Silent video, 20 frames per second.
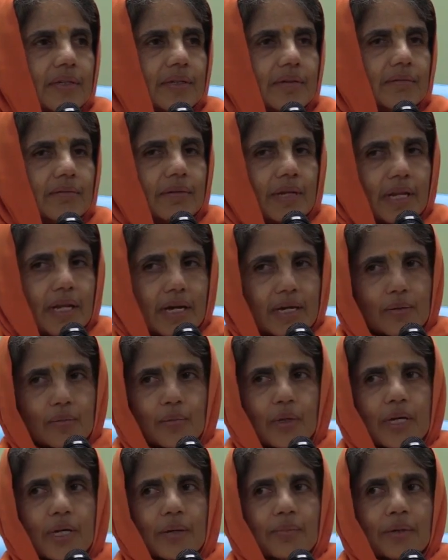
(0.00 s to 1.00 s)
Will I
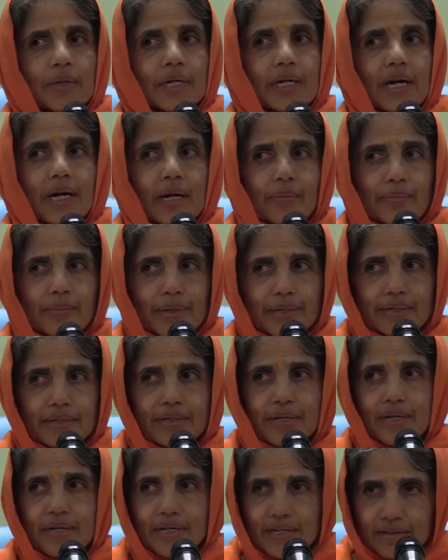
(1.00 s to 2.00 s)
become a carpet
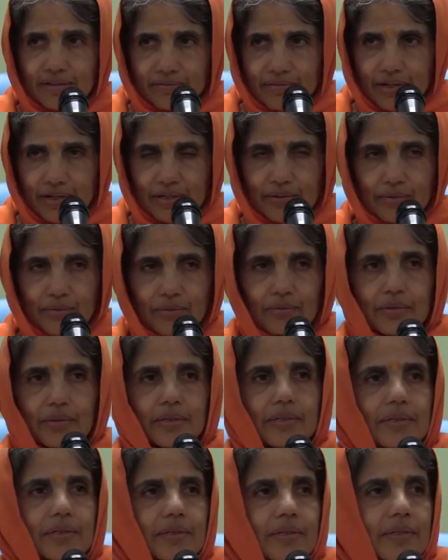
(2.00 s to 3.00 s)
if I do
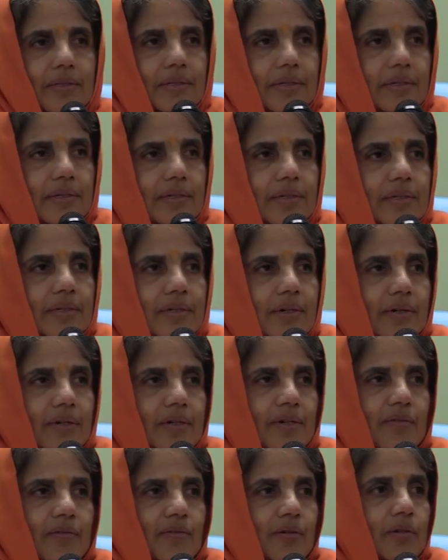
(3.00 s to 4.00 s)
this? Or
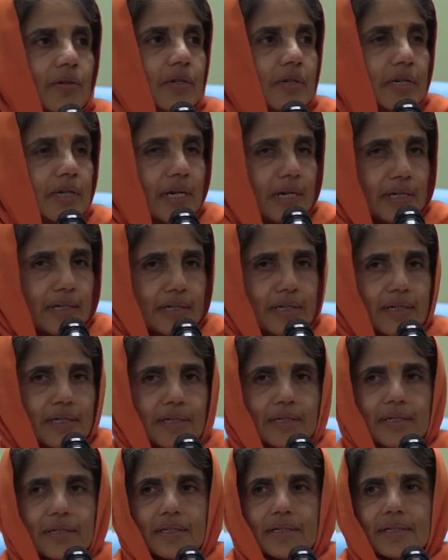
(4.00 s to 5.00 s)
a foot rug?
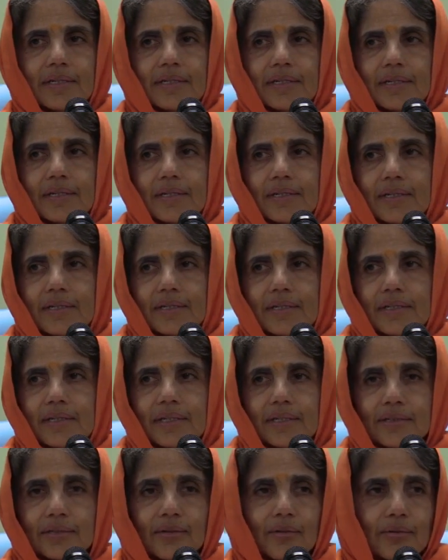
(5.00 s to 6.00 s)

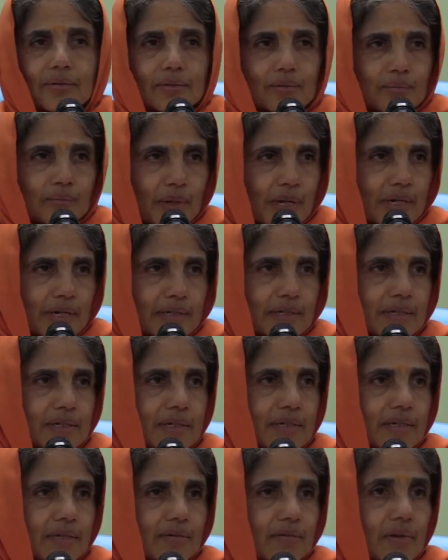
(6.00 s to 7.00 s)
A doormat?
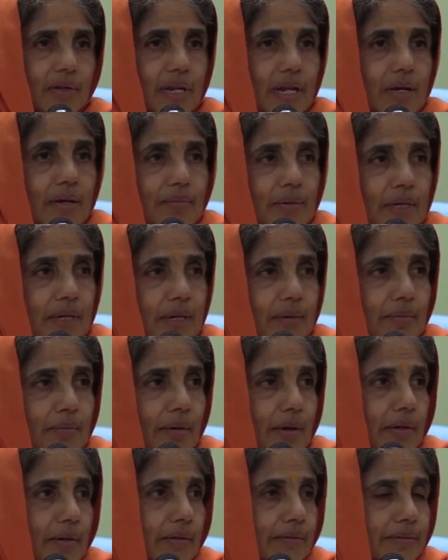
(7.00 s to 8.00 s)
Will I become
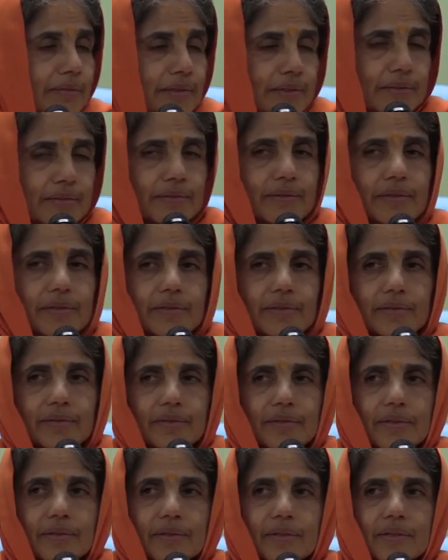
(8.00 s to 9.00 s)
all of these
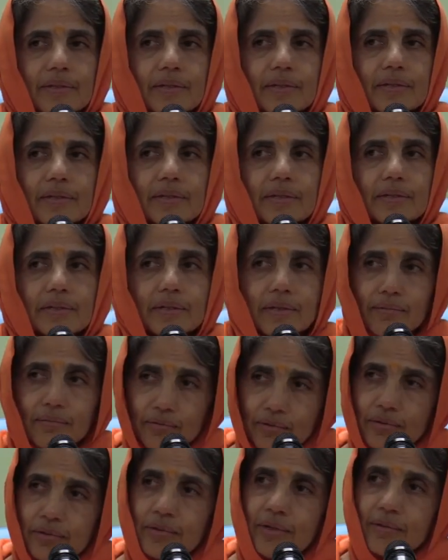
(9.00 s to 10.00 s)
things? Give
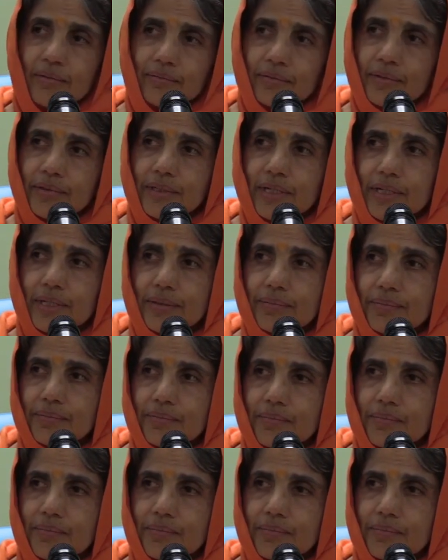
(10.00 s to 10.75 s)
yourself the time.